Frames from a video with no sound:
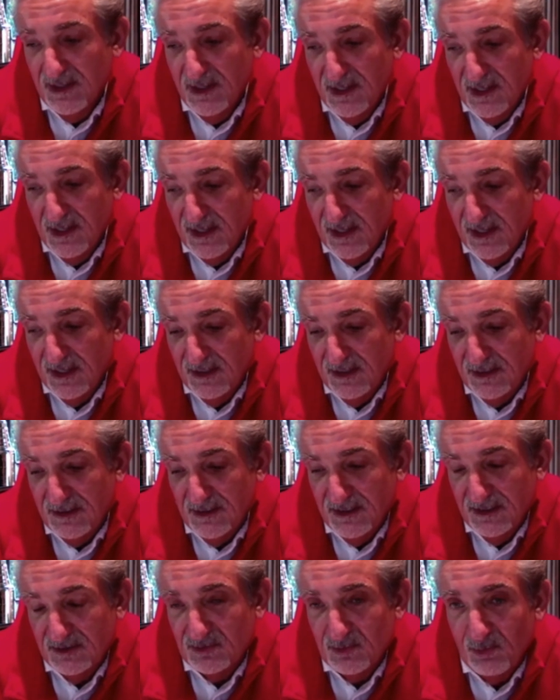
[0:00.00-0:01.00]
And
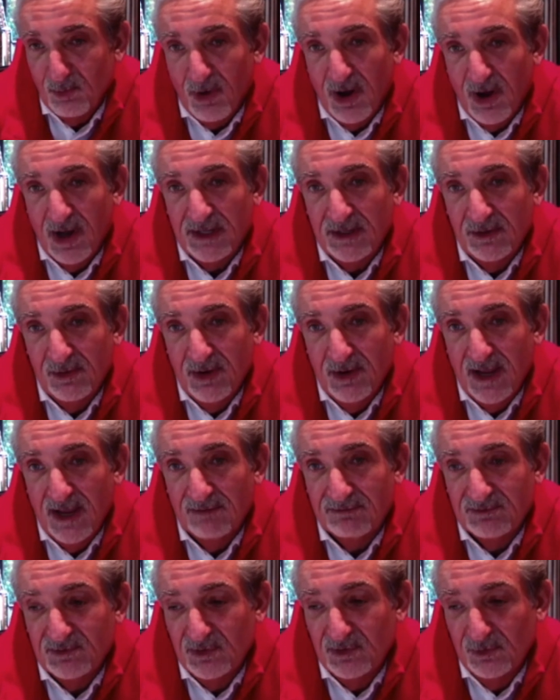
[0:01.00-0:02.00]
it's why you
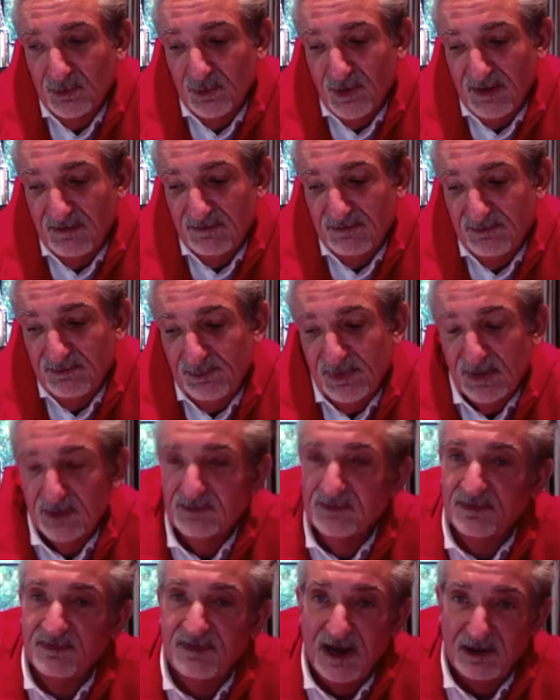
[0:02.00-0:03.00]
have to have
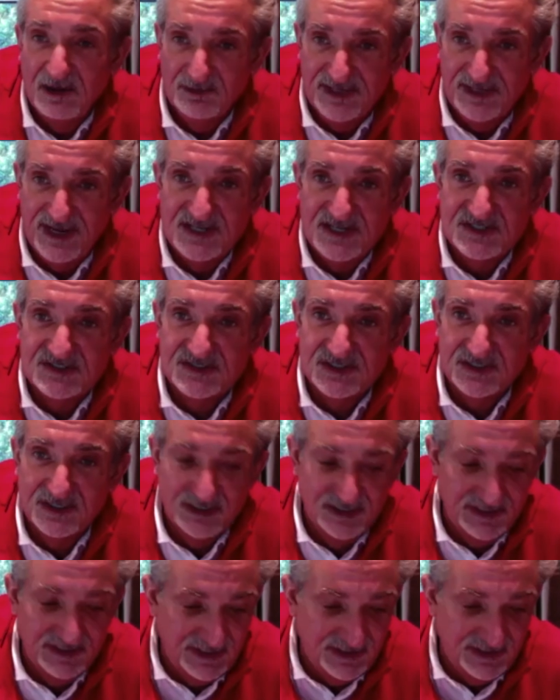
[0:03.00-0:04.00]
built
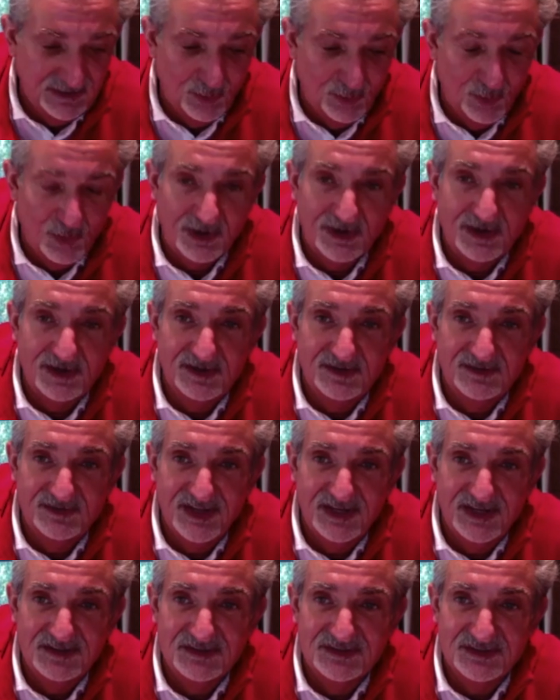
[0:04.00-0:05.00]
foundationally
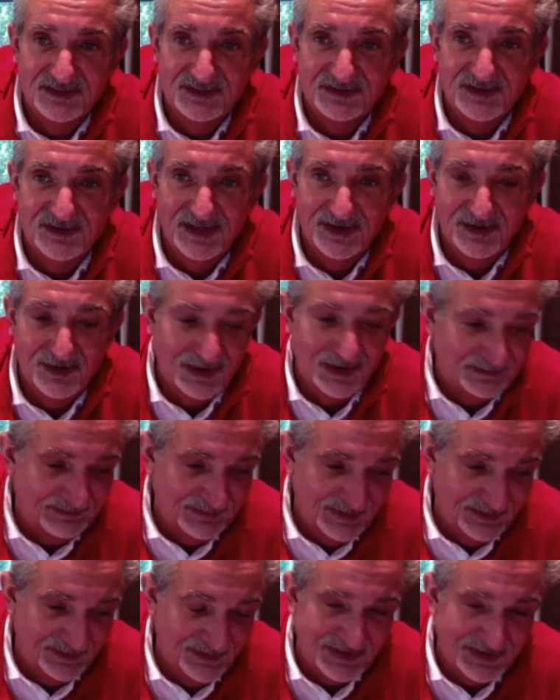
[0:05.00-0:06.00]
organizations that are,
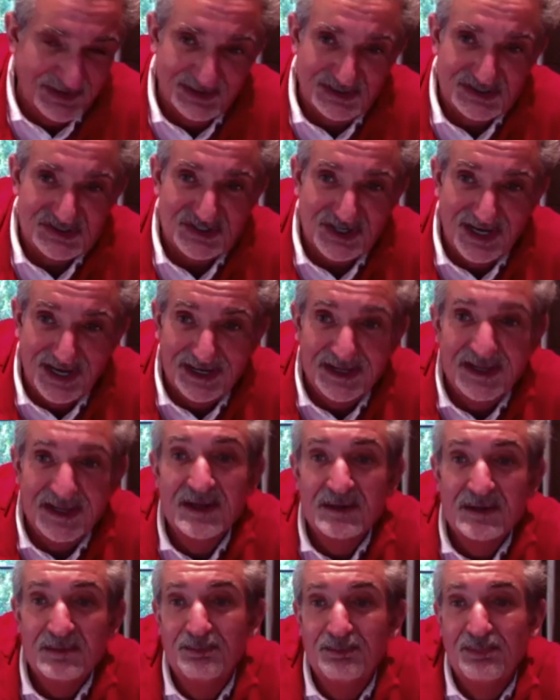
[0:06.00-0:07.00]
you know, the cliche,
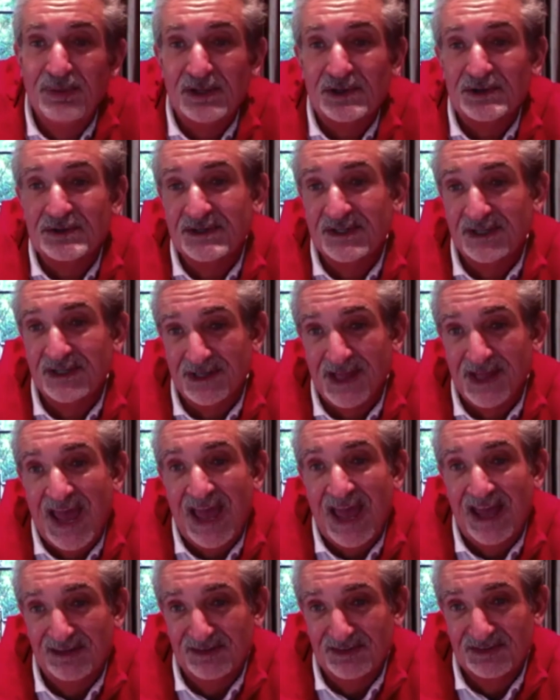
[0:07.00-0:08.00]
built to
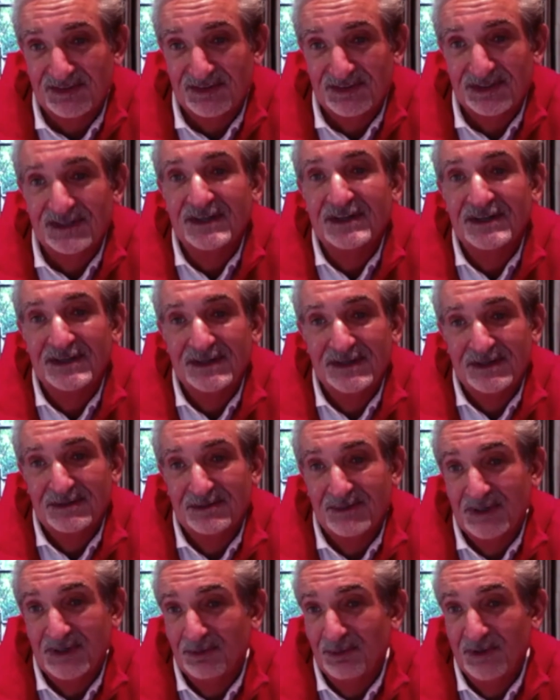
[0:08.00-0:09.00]
last.
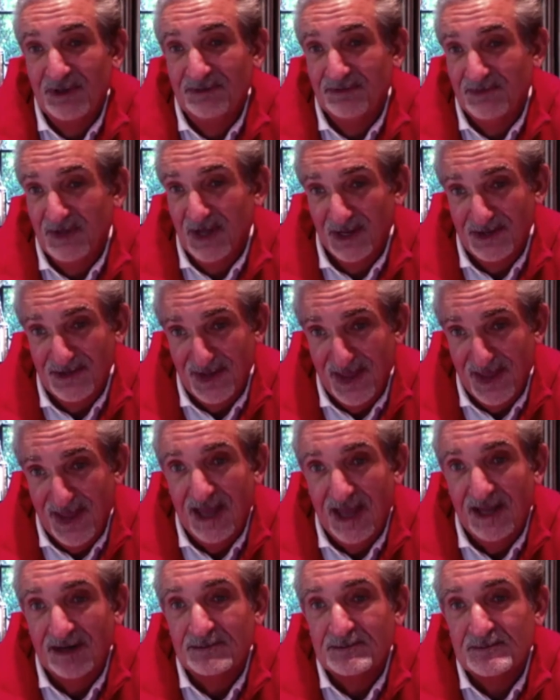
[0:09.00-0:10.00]
I mean, we've done
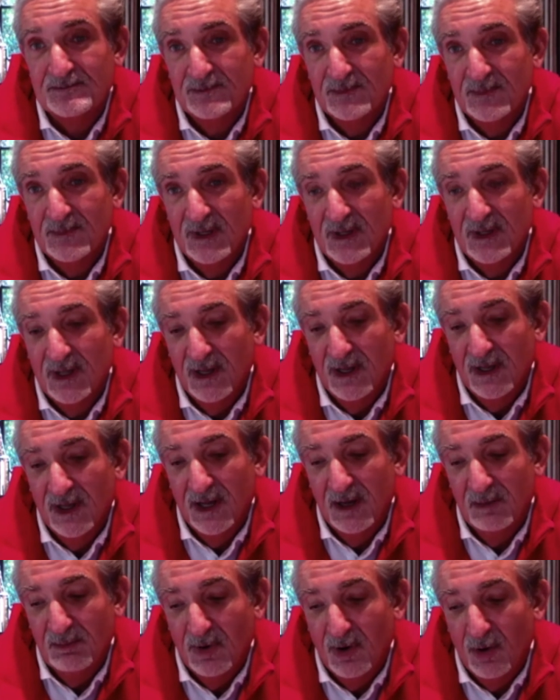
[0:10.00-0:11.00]
that.
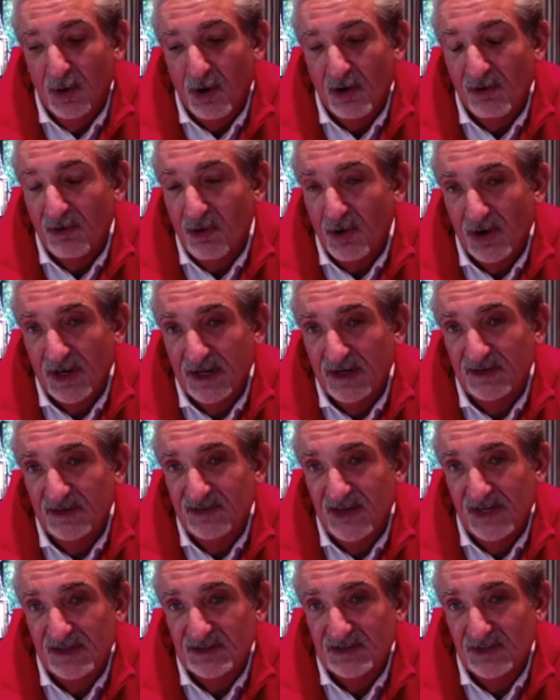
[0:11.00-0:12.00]
Our
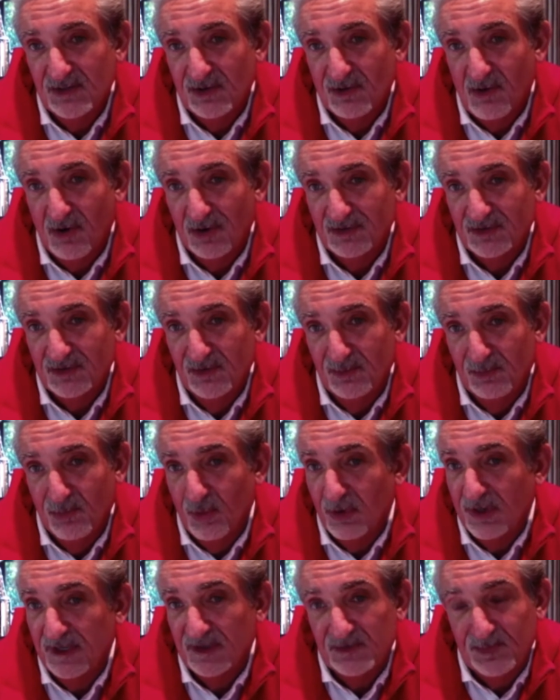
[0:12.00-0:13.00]
organization across the
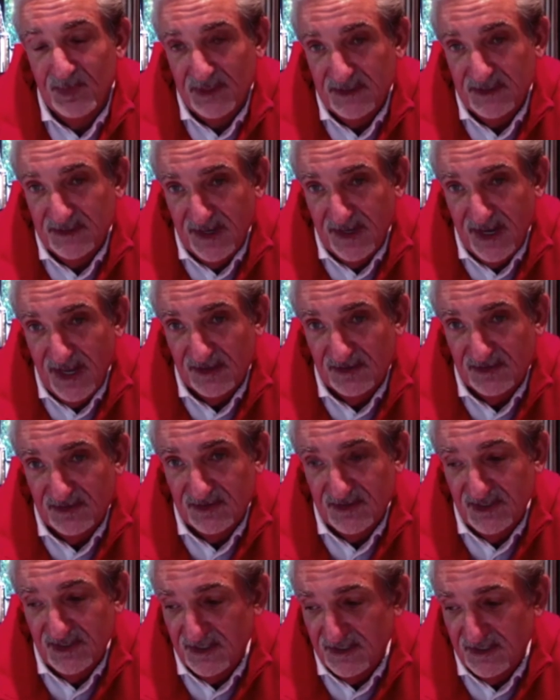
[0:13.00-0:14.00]
board has been
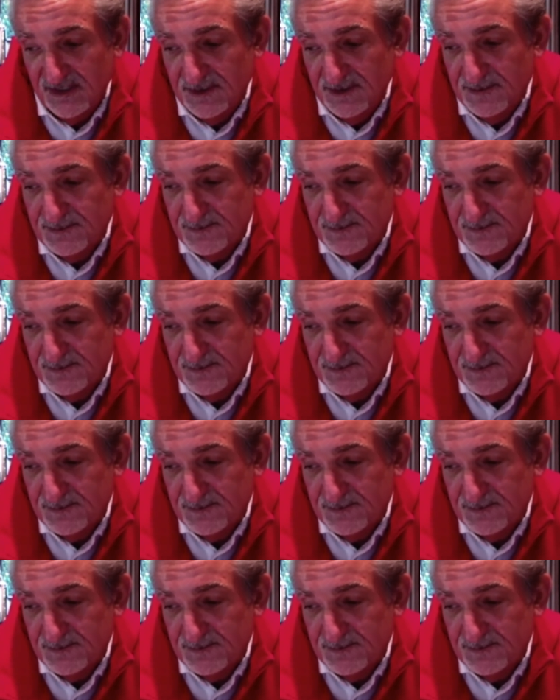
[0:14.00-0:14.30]
tested